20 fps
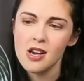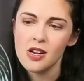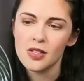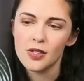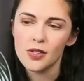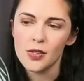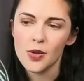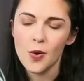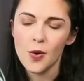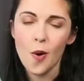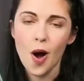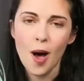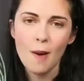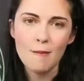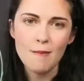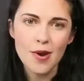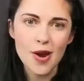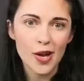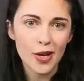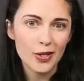So I'm
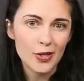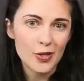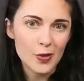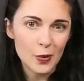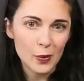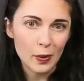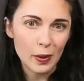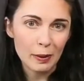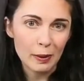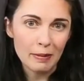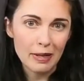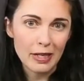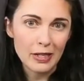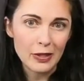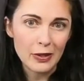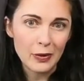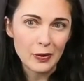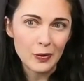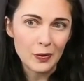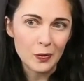not sure what I'm going to
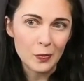do.